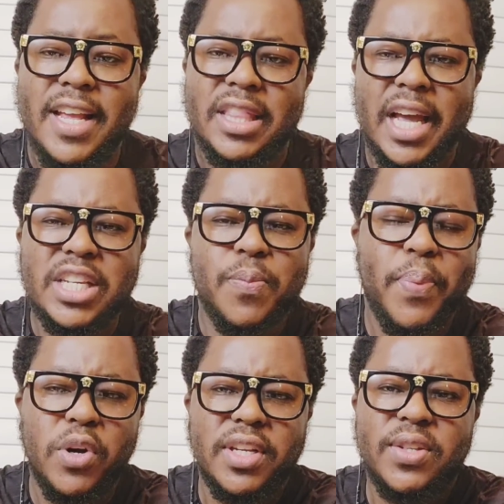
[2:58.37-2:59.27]
That
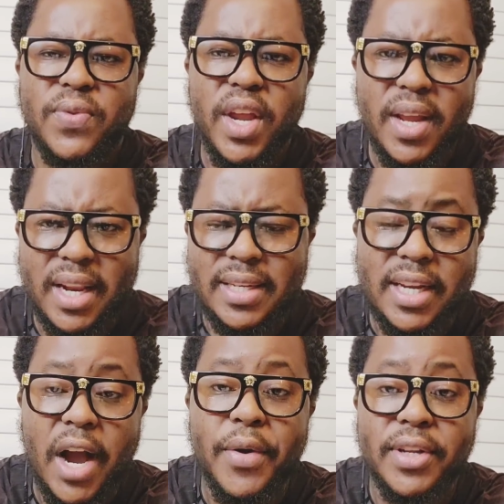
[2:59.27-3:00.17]
report is very
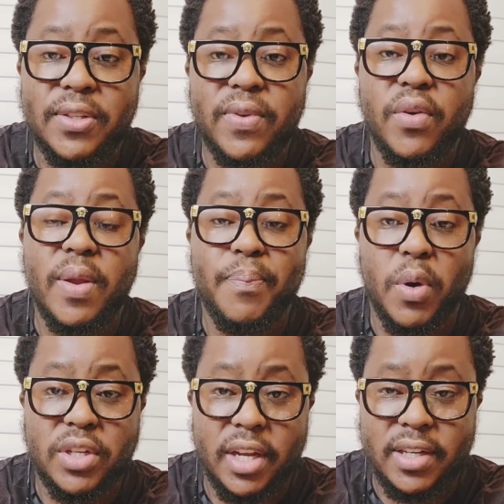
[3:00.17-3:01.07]
critical and it's very
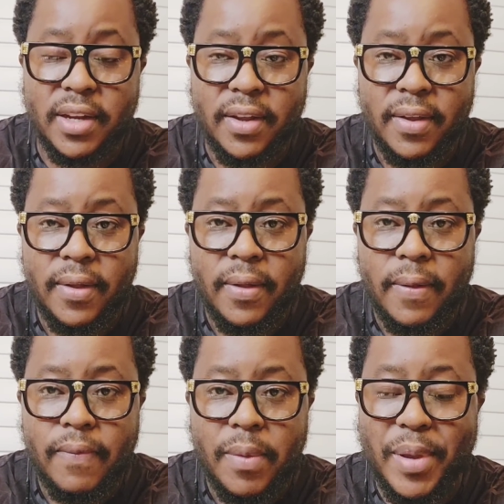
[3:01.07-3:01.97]
important,
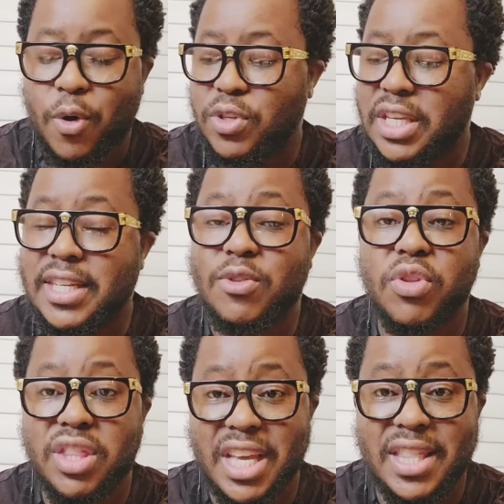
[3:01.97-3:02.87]
because it is
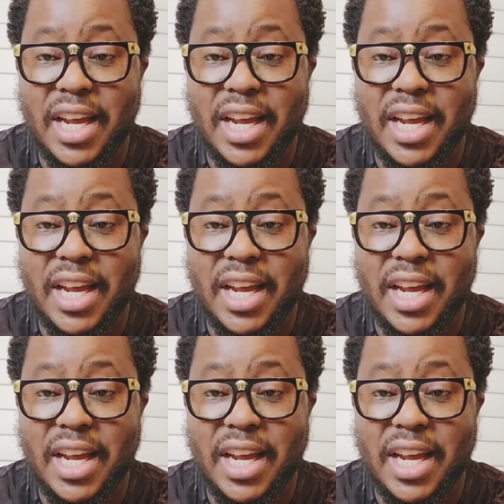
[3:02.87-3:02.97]
within